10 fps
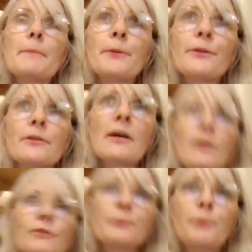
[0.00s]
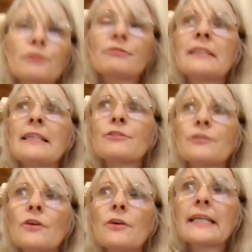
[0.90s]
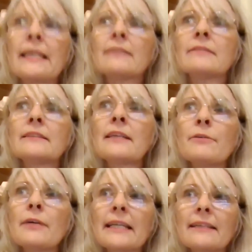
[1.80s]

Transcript: but you can't do pottery unless you've got a kiln. So